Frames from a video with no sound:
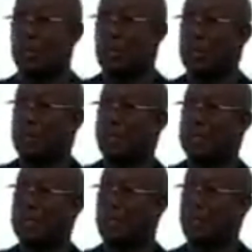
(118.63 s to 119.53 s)
as though your
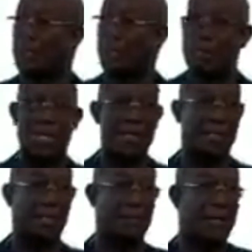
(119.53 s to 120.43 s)
nervousness of COVID
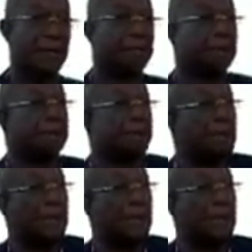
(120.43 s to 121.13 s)
has disappeared.